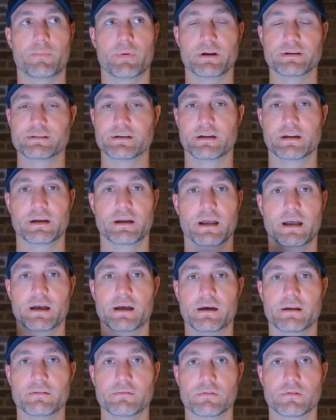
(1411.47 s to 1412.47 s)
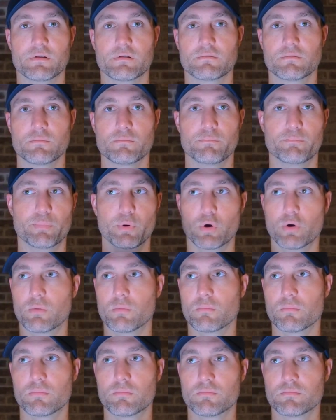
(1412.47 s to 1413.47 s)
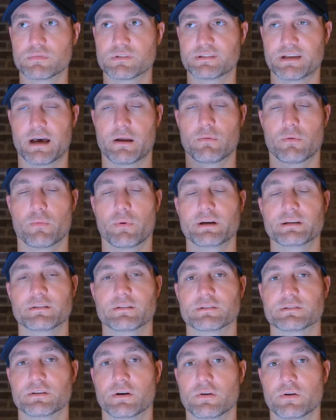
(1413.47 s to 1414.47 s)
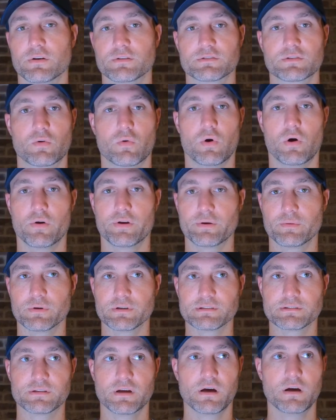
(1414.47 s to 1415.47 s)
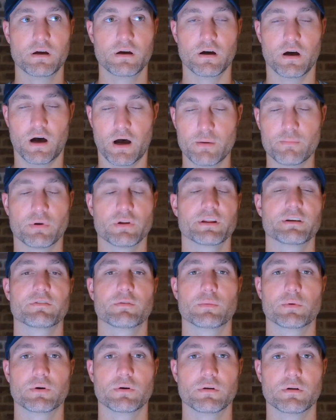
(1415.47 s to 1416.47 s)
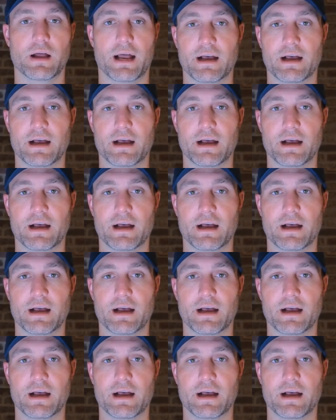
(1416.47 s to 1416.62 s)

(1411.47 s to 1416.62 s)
I did it and boom, sound went right to the Sonos. Quality was unbelievable.